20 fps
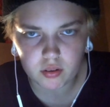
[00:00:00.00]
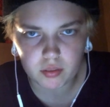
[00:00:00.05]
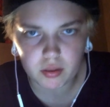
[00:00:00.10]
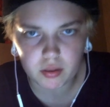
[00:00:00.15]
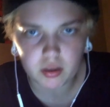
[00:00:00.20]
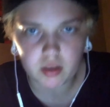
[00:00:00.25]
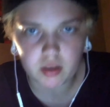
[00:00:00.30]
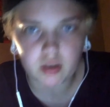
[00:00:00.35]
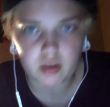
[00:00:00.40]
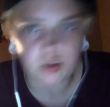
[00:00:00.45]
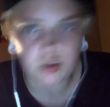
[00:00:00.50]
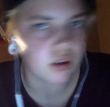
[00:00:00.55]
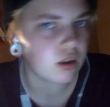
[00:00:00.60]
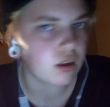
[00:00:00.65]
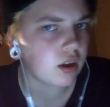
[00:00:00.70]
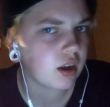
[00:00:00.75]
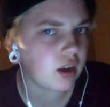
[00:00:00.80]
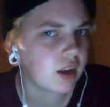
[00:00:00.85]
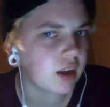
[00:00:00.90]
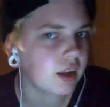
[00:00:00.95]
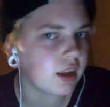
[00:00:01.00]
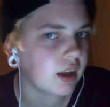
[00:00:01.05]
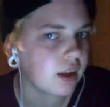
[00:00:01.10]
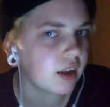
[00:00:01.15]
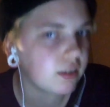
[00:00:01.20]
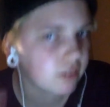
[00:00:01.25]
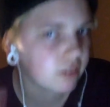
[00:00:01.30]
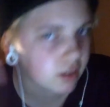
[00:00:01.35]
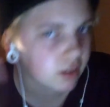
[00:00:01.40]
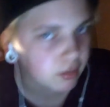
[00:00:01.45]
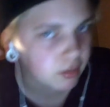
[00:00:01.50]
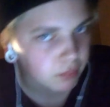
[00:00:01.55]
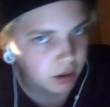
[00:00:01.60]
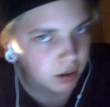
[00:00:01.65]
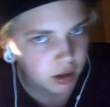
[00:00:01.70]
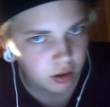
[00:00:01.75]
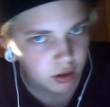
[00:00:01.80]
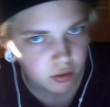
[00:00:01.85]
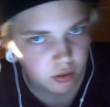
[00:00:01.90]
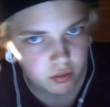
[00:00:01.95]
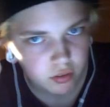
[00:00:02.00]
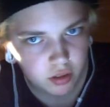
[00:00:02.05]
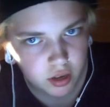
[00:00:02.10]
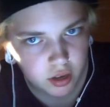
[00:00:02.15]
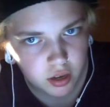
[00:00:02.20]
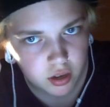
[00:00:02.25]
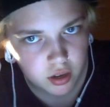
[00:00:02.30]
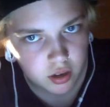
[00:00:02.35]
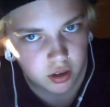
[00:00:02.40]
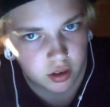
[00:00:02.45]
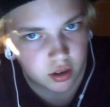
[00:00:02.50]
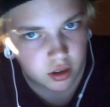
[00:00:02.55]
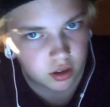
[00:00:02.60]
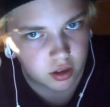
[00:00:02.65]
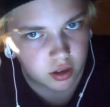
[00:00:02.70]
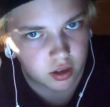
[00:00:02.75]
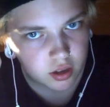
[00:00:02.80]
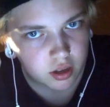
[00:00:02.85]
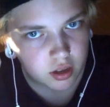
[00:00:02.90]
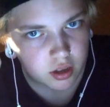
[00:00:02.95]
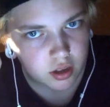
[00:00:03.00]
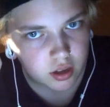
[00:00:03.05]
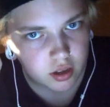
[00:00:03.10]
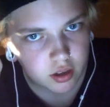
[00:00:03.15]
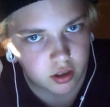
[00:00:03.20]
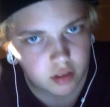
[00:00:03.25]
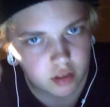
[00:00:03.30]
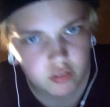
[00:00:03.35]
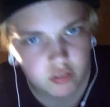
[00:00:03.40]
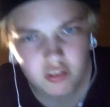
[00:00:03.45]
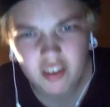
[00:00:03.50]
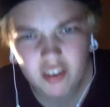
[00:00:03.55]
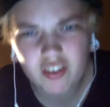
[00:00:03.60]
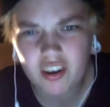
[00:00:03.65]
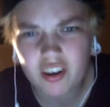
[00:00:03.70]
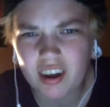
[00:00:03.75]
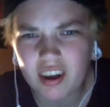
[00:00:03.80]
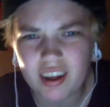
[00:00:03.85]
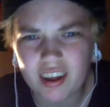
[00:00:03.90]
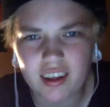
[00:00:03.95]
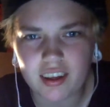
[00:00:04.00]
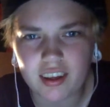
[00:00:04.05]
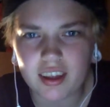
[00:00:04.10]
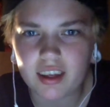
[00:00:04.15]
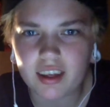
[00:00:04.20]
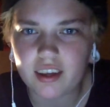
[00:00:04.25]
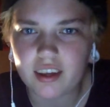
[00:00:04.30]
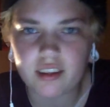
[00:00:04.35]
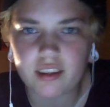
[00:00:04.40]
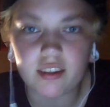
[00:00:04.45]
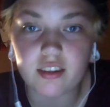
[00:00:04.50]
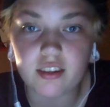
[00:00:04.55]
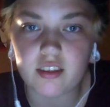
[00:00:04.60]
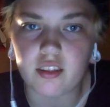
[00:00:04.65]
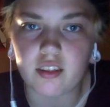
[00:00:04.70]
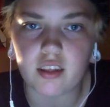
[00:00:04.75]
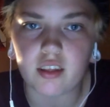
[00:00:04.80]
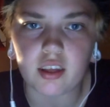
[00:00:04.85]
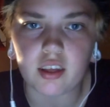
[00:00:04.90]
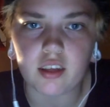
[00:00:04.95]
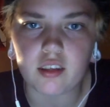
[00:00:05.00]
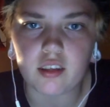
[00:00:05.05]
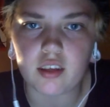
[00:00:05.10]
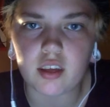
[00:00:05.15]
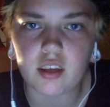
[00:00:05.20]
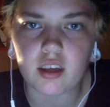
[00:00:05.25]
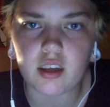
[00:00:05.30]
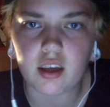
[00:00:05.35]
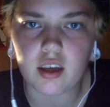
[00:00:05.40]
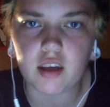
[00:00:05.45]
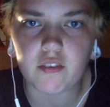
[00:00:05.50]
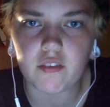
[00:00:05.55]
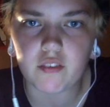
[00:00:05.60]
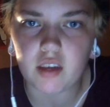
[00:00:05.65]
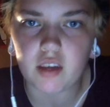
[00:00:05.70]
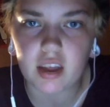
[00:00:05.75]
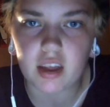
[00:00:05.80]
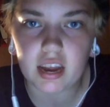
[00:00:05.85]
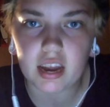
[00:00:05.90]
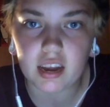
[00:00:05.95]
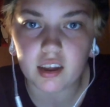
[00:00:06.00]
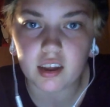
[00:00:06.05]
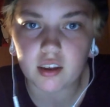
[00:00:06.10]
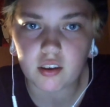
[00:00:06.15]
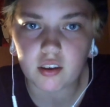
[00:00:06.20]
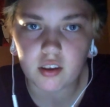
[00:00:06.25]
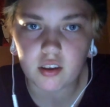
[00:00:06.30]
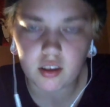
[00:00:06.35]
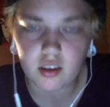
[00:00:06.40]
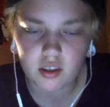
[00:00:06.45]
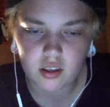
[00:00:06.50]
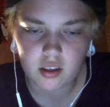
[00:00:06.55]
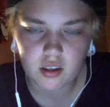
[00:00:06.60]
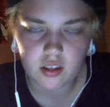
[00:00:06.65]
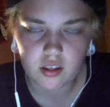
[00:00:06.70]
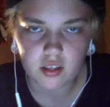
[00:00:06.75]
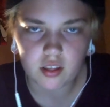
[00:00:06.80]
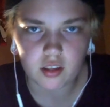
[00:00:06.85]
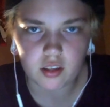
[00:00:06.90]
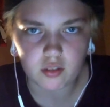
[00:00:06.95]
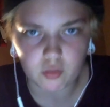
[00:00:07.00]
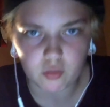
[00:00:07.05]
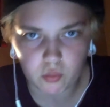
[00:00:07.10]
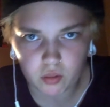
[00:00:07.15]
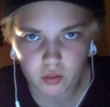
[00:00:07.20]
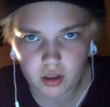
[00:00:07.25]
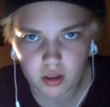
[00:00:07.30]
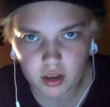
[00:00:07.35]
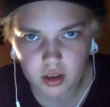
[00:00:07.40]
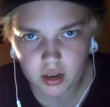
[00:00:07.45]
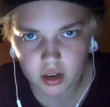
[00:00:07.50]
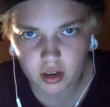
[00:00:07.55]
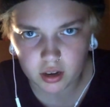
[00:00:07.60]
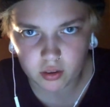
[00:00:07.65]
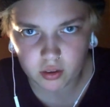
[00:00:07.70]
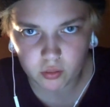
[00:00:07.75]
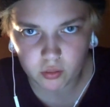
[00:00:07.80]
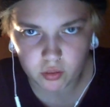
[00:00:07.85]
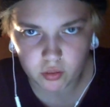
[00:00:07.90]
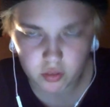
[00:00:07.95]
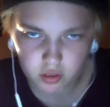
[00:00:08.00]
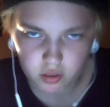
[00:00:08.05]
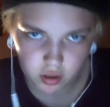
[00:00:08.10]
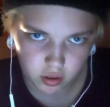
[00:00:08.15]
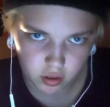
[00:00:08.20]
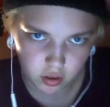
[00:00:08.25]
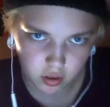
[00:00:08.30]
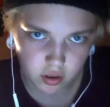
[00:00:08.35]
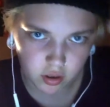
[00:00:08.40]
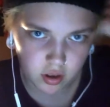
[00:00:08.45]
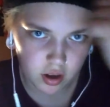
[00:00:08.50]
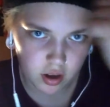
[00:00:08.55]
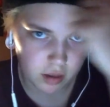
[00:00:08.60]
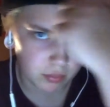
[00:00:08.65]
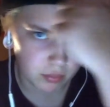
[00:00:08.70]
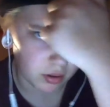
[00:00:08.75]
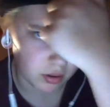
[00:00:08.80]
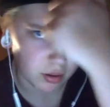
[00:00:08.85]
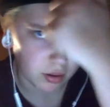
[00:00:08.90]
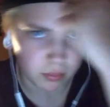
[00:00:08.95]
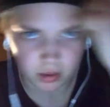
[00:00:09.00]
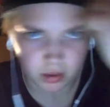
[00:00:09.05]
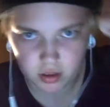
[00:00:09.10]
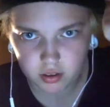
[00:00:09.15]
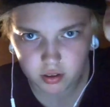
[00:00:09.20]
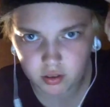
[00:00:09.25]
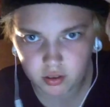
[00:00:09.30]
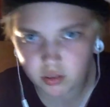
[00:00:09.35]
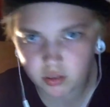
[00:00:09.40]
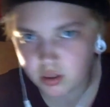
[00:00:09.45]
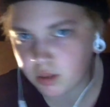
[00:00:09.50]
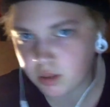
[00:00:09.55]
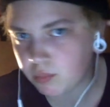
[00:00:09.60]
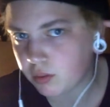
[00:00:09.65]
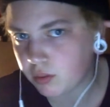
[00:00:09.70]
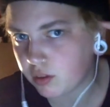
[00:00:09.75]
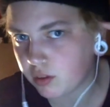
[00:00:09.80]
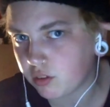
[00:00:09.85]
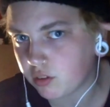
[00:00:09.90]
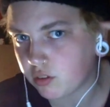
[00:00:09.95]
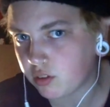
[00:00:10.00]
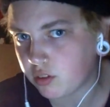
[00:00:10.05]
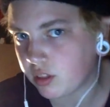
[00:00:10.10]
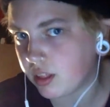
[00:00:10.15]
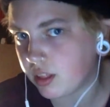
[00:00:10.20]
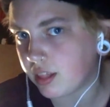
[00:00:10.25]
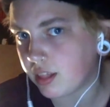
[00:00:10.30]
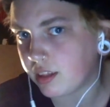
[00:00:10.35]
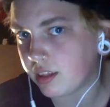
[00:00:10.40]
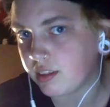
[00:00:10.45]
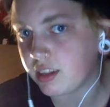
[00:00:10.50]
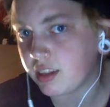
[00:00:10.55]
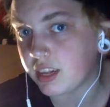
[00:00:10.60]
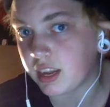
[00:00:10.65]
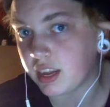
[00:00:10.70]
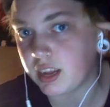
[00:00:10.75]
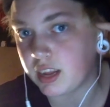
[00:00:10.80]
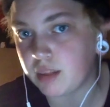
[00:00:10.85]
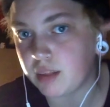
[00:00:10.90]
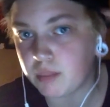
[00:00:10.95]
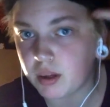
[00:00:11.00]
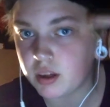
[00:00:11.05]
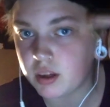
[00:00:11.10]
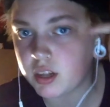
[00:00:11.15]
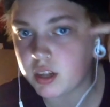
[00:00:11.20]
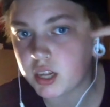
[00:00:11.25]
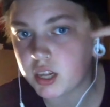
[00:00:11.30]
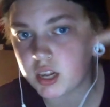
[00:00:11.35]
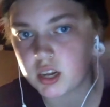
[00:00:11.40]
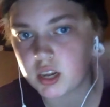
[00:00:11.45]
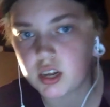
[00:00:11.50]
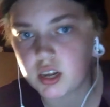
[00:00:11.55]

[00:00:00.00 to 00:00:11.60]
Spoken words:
mean, I guess like my hairline is changing at like slightly, if anything. That's the only thing I noticed. Like, nothing happening up this hairline, but just the side bits